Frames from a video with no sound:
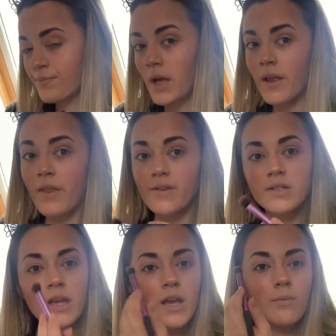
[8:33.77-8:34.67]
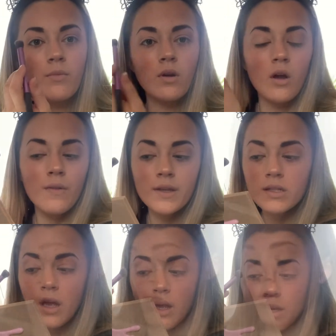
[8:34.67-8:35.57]
And then the same on this
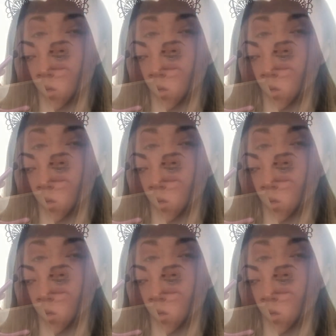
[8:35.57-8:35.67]
eye.